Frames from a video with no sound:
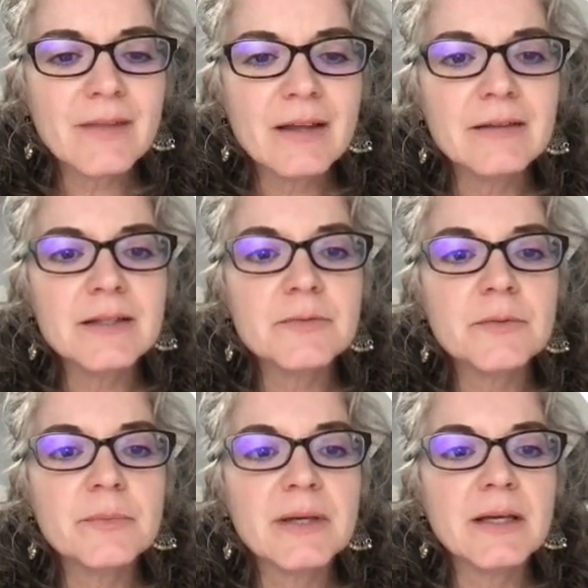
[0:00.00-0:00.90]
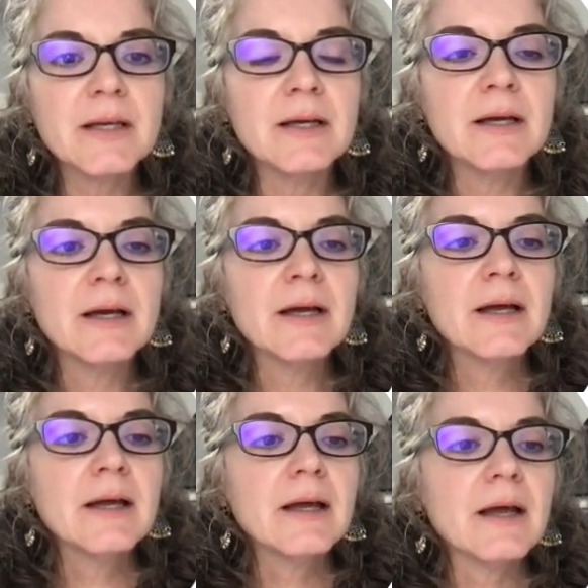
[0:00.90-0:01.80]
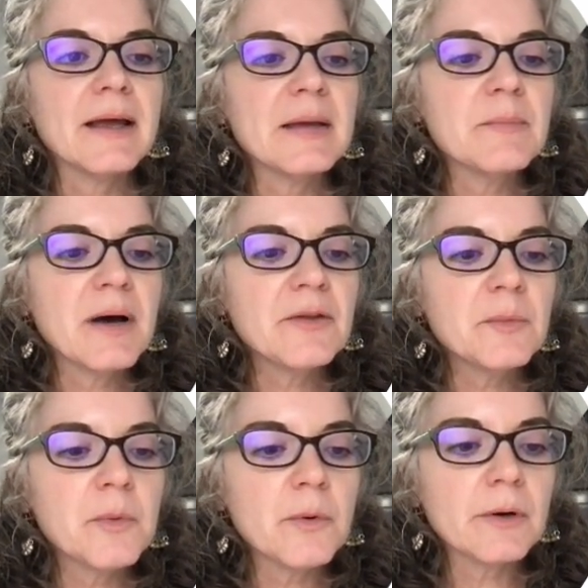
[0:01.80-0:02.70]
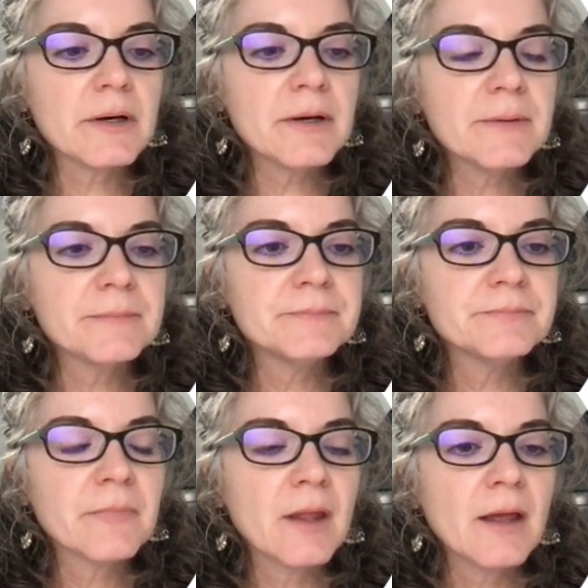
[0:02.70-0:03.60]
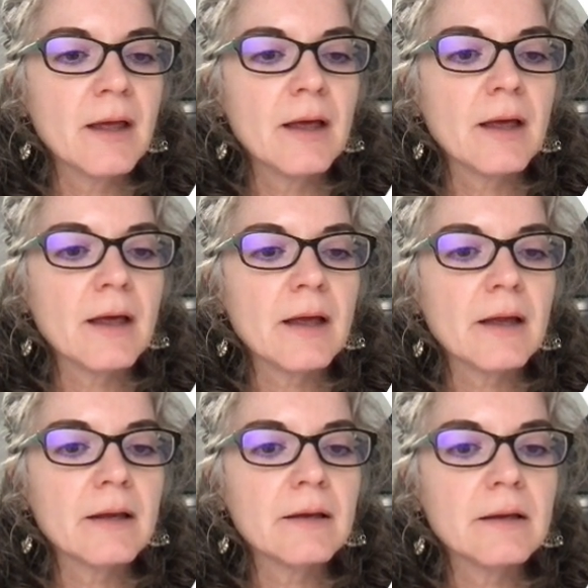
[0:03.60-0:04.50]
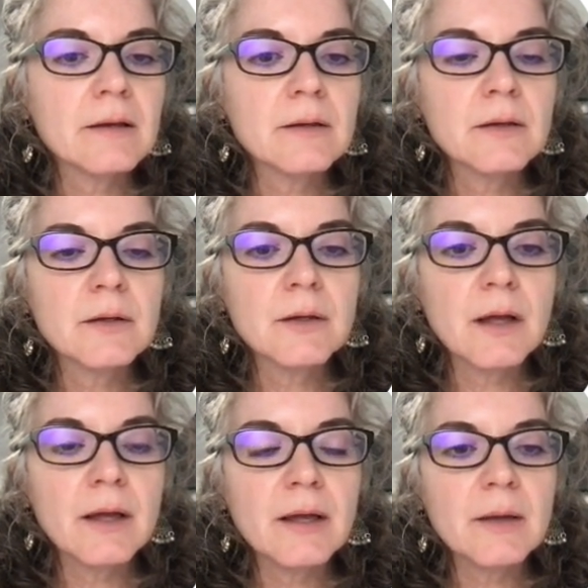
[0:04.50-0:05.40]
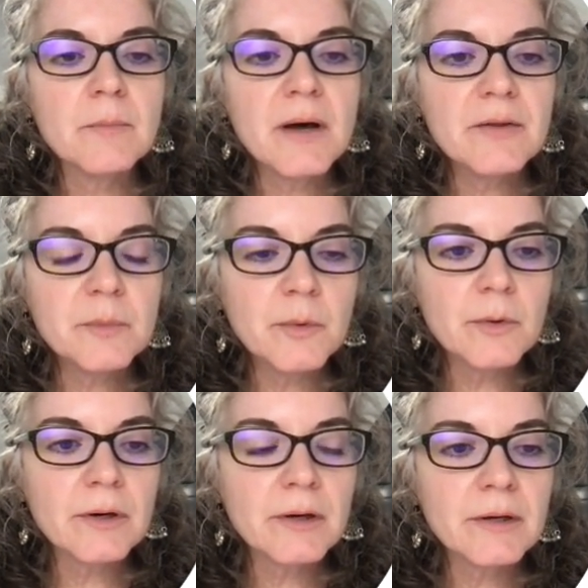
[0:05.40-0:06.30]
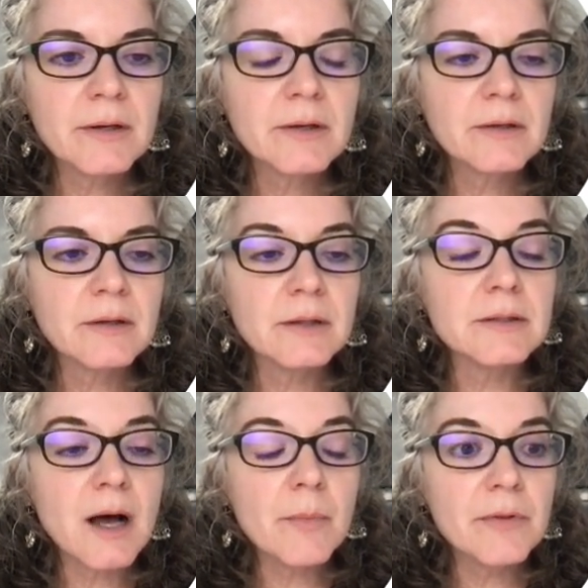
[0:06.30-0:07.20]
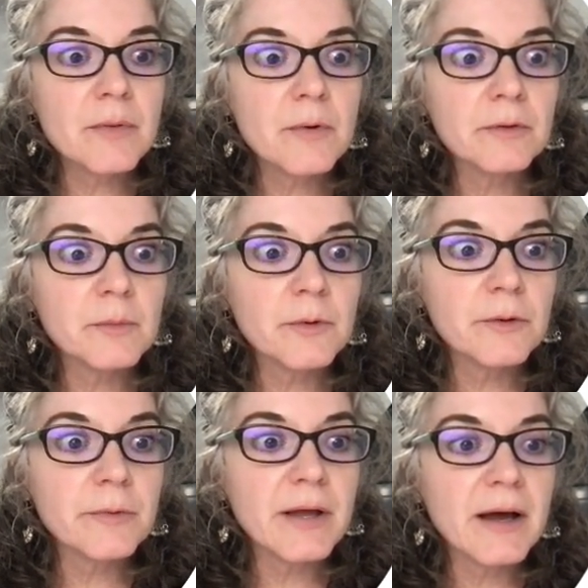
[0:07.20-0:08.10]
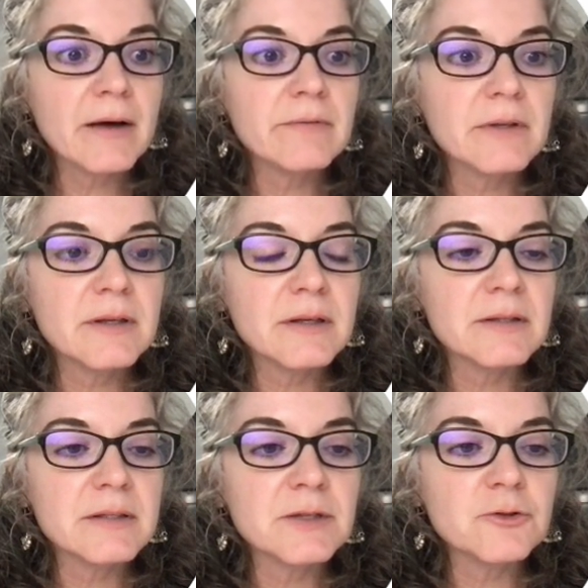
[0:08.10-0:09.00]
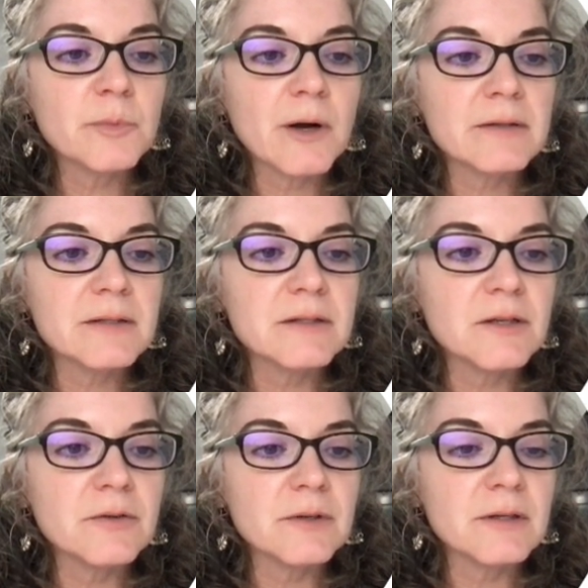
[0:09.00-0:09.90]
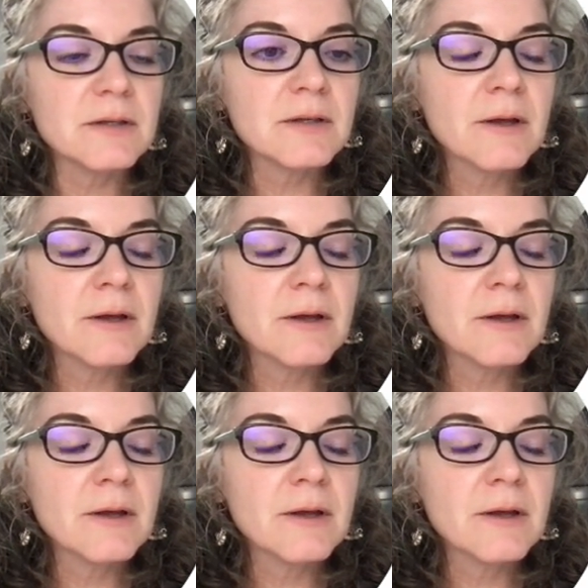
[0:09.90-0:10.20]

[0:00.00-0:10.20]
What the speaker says: this would be a motherboard, and a motherboard, on top of the motherboard we have the central processing unit.